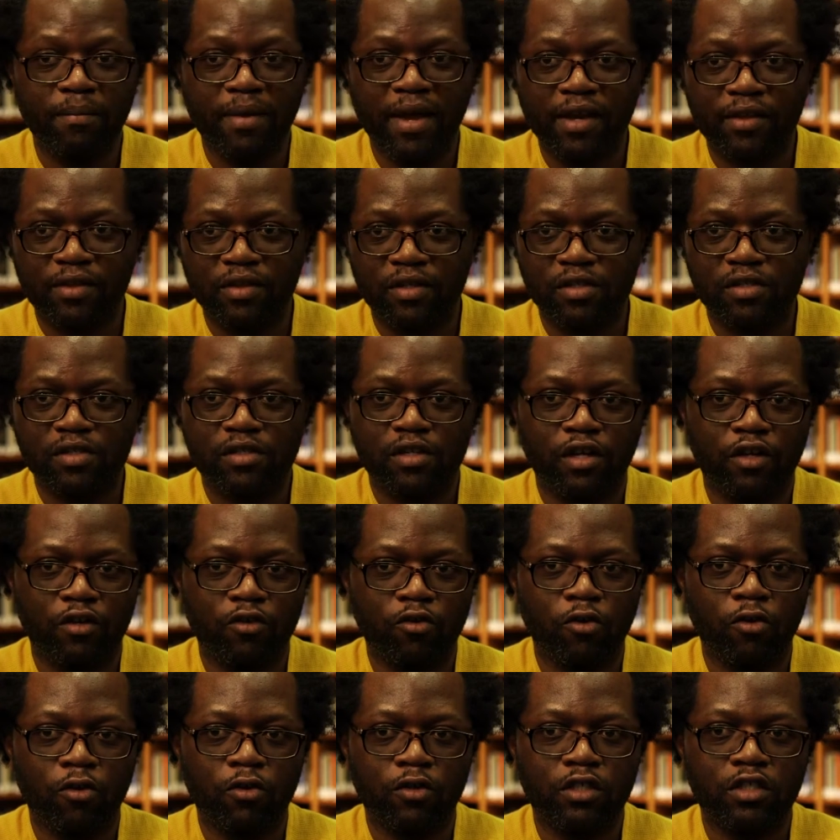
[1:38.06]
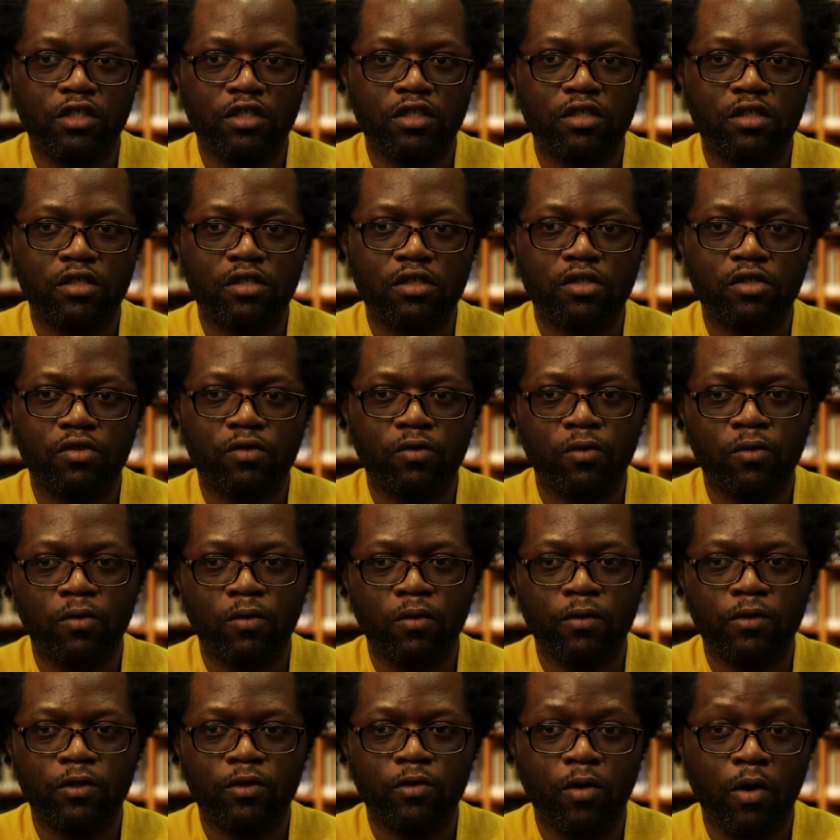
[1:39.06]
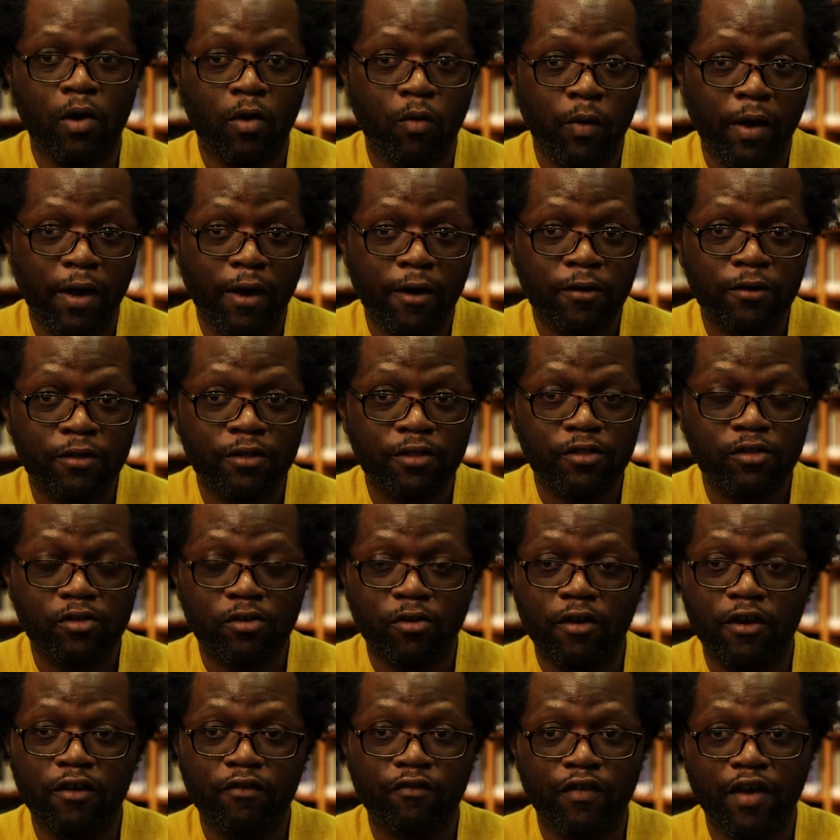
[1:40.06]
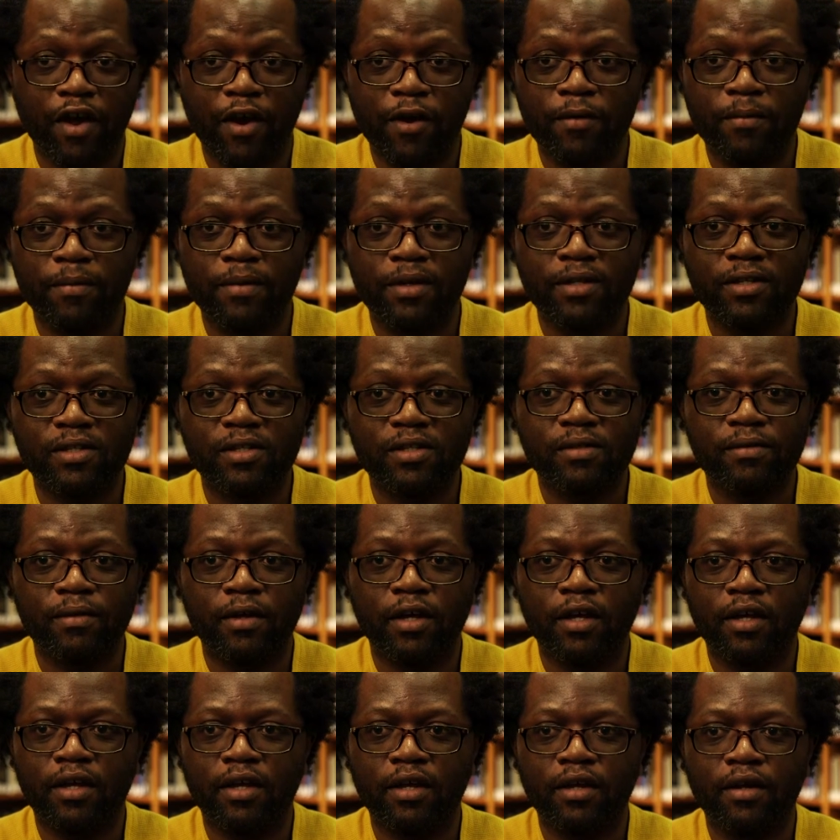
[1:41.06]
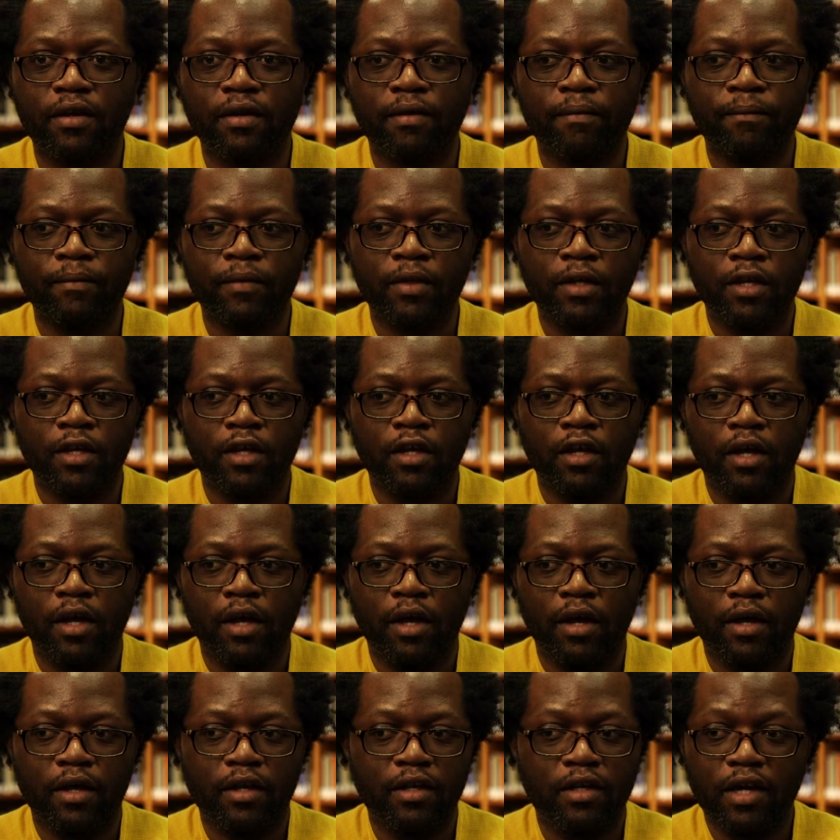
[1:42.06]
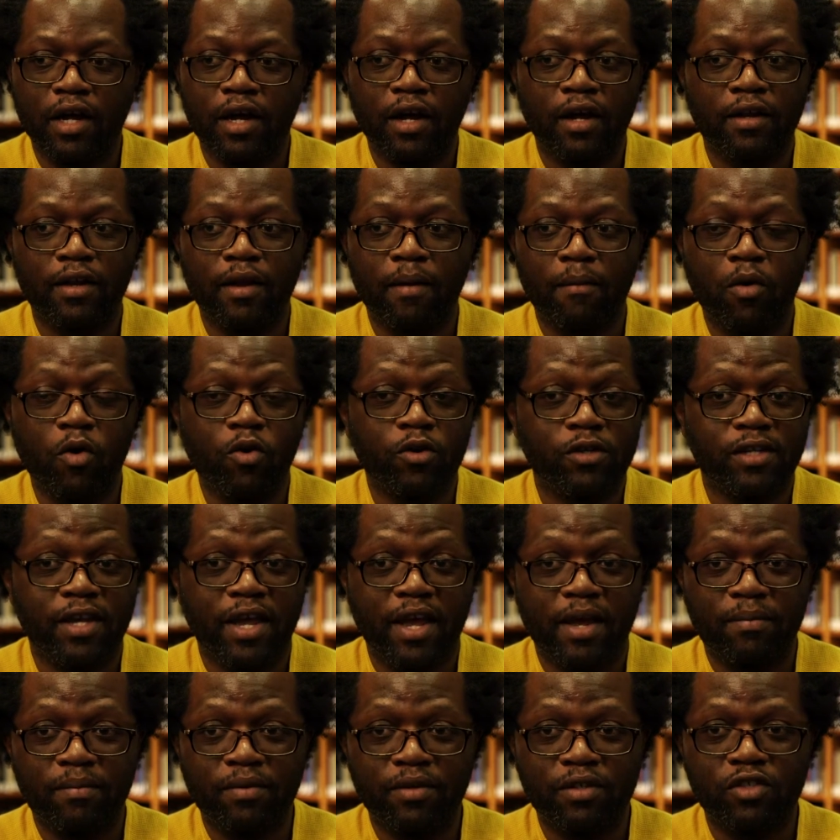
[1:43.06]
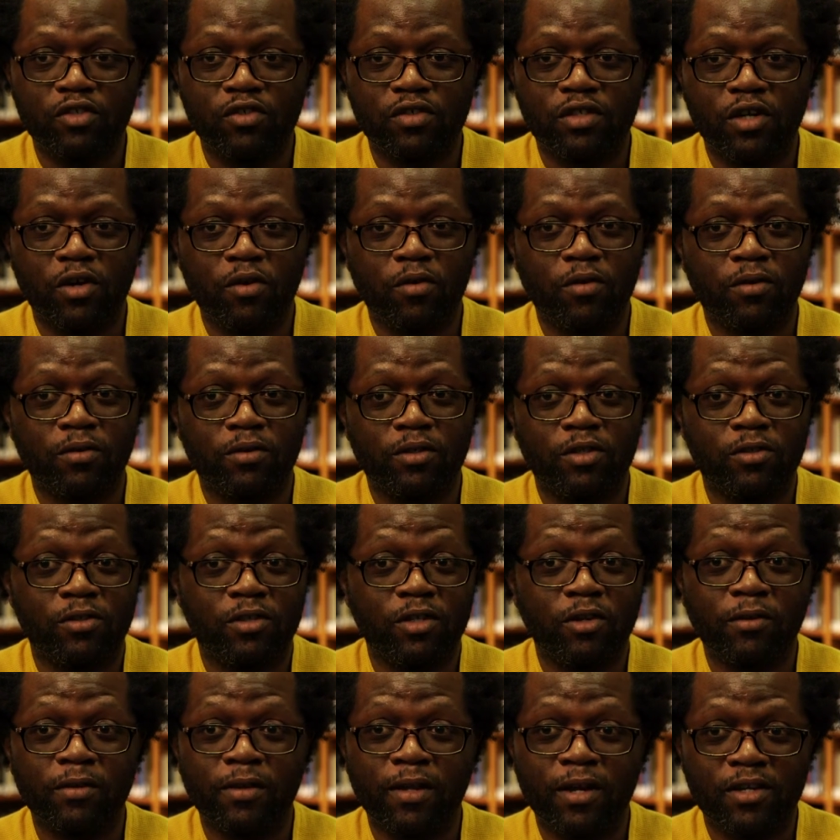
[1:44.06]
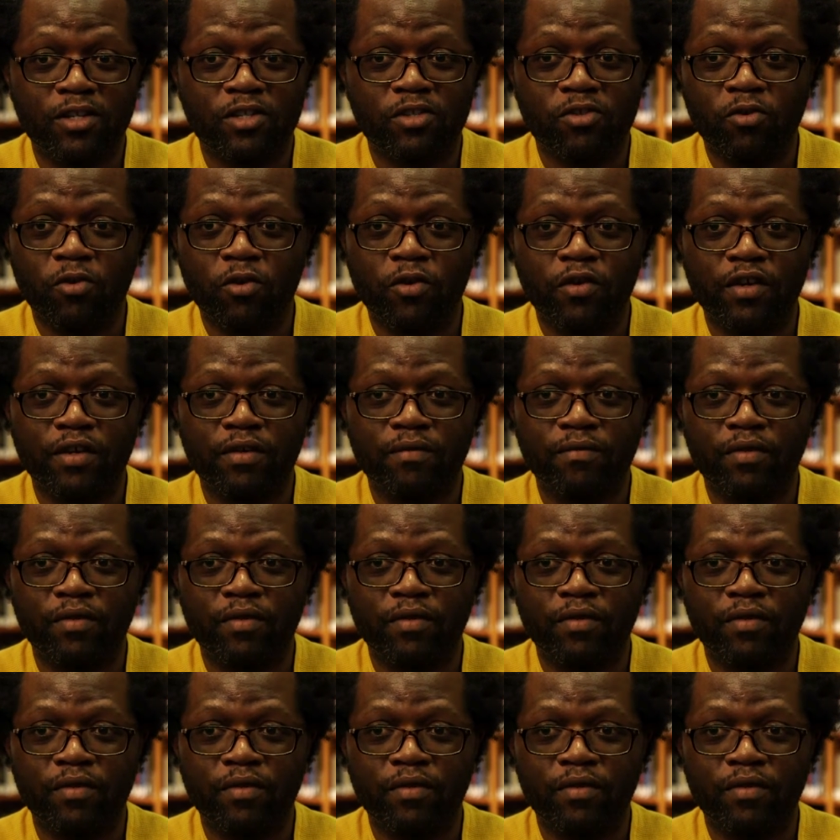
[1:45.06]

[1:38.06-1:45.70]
back these technologies to, to our world, to our environments, and, and, they, and I'm always happy to tell, to tell that story.